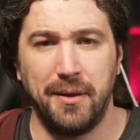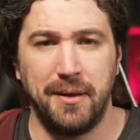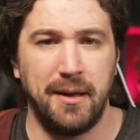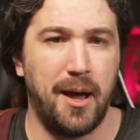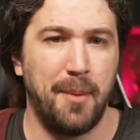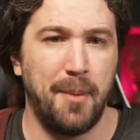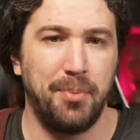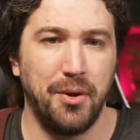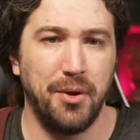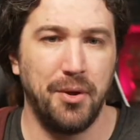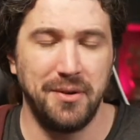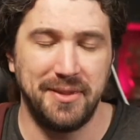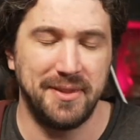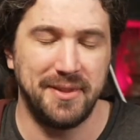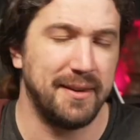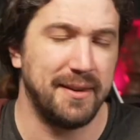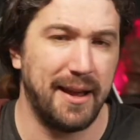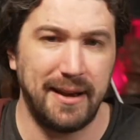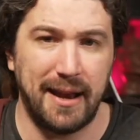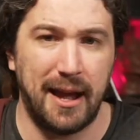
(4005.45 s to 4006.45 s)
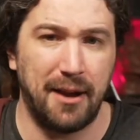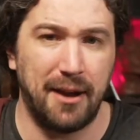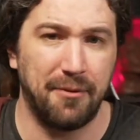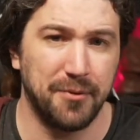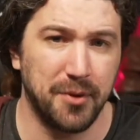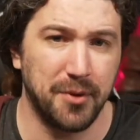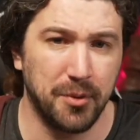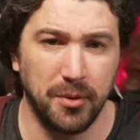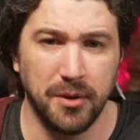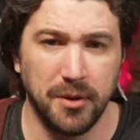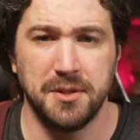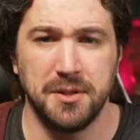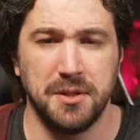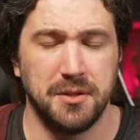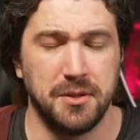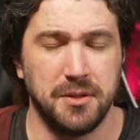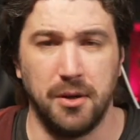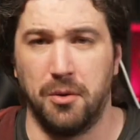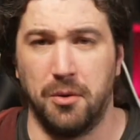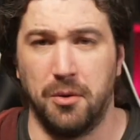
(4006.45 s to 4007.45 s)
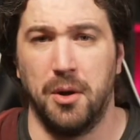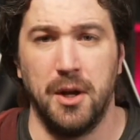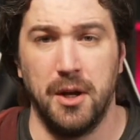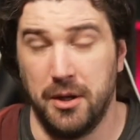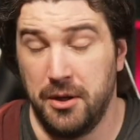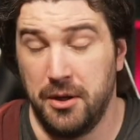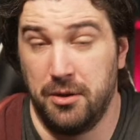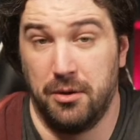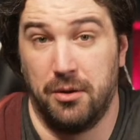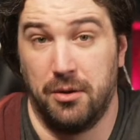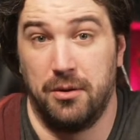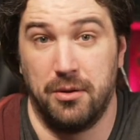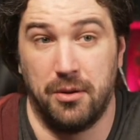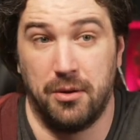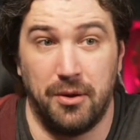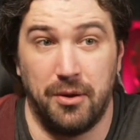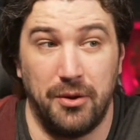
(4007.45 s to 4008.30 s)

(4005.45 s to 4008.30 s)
upload it the night afterwards, so you'll